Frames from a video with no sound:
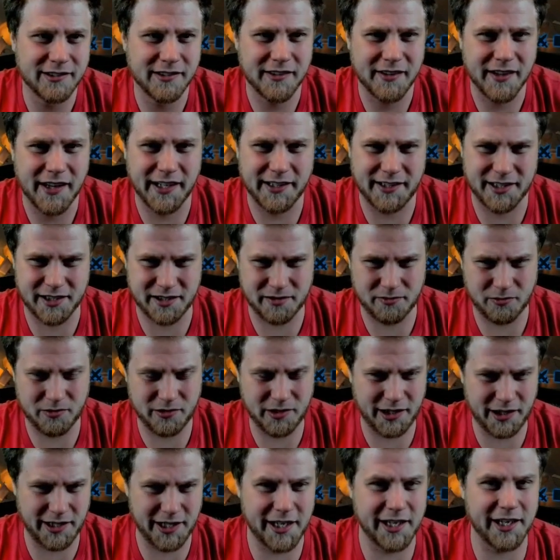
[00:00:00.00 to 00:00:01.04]
That doesn't
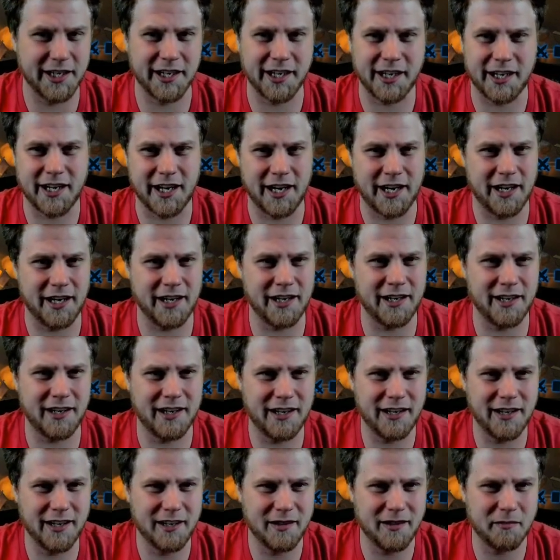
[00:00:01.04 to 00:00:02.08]
really indicate.
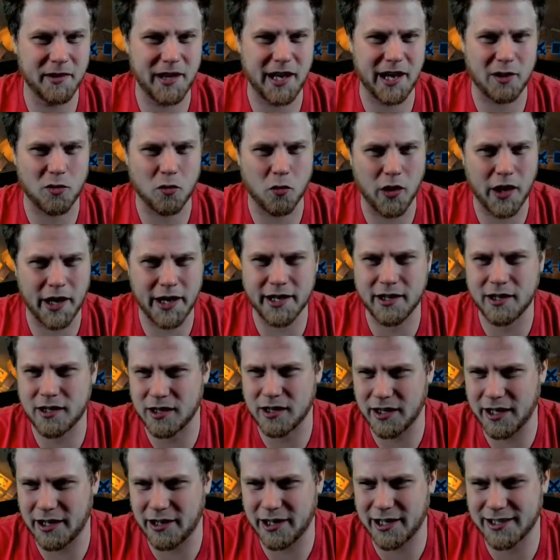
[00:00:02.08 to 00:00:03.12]
Black-white
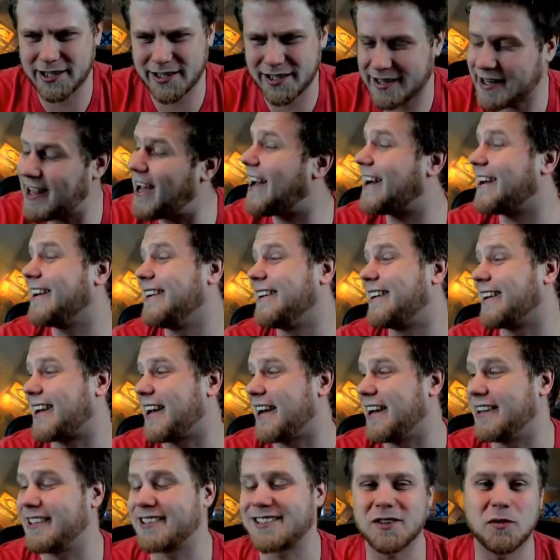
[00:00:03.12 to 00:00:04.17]
clerics. That
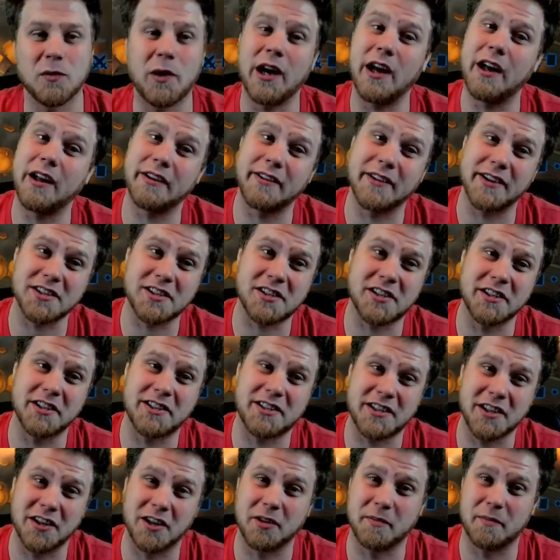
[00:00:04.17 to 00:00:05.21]
indicates, well, this could
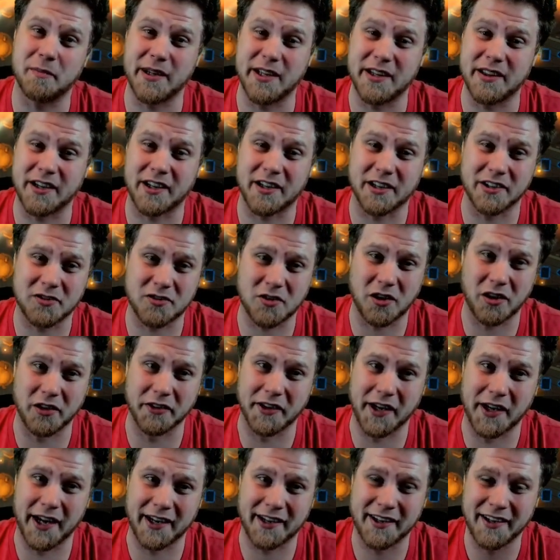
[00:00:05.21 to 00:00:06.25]
still be the control
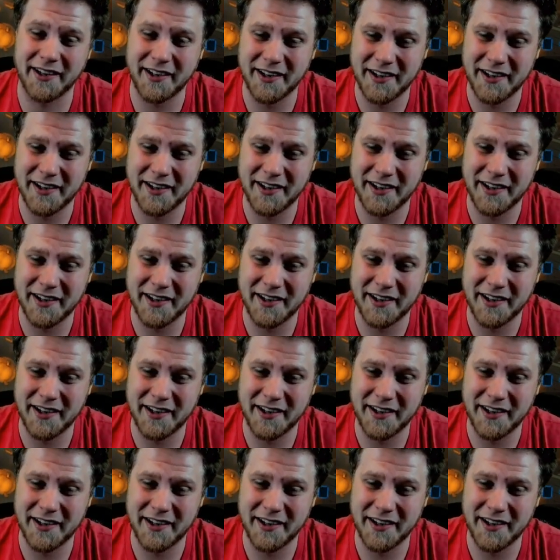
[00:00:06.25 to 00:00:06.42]
deck.